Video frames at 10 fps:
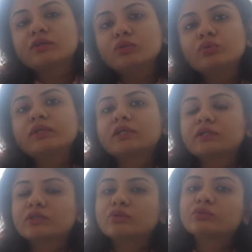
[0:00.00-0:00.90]
during
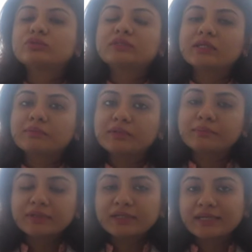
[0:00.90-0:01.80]
intercourse there may
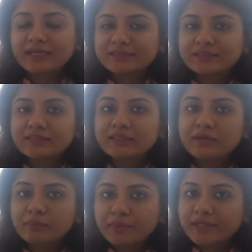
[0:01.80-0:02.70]
be an
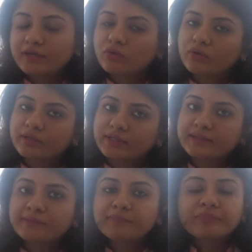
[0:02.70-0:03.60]
accidental break or
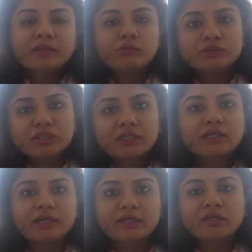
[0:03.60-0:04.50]
tear which can
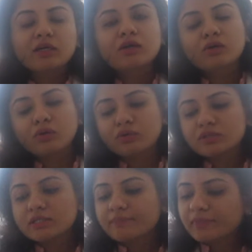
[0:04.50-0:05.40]
again
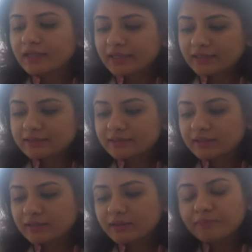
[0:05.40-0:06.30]
cause an
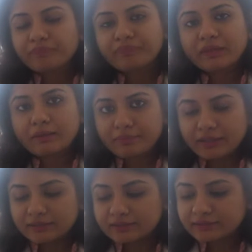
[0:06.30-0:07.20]
accidental
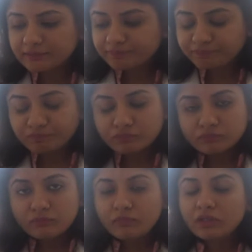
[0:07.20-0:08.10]
pregnancy.
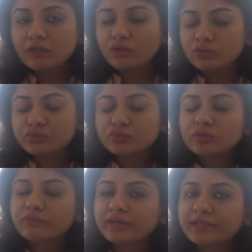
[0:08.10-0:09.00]

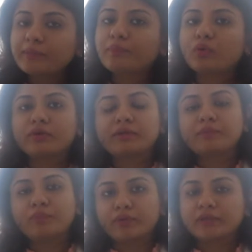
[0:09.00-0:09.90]
Also, a very
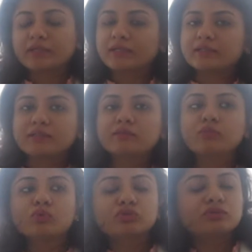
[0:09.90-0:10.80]
important point, I think
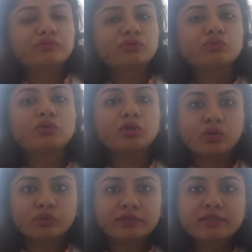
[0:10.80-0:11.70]
most of you would
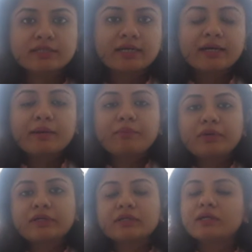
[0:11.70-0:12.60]
know this,
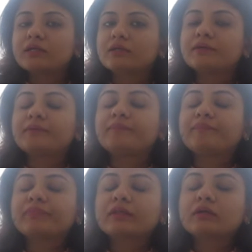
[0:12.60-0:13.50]
but
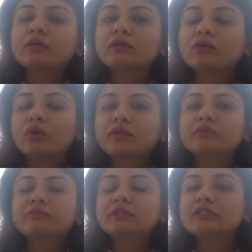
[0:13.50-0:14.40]
a
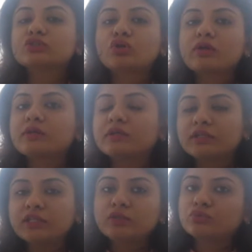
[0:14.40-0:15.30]
condom is not
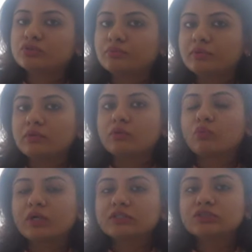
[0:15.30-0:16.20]
reusable.
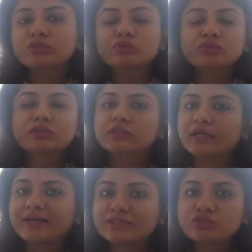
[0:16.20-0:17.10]
Once used, it
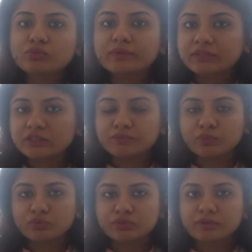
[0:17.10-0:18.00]
has to be
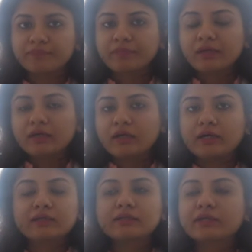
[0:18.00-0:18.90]
disposed
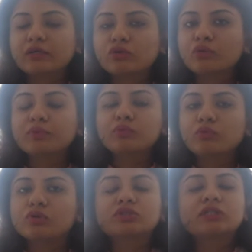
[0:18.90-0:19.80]
and it cannot be
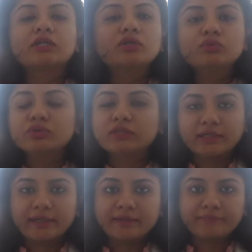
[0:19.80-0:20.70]
washed and used
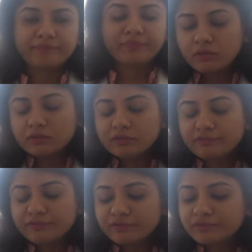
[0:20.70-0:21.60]
again. The
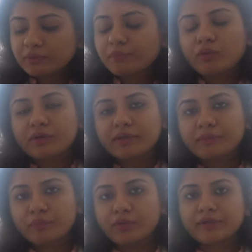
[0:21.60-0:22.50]
fifth
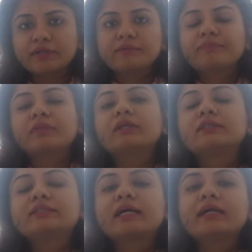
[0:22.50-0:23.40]
important point
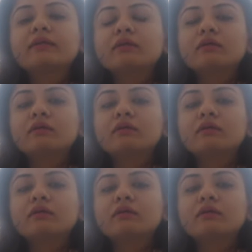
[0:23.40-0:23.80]
is that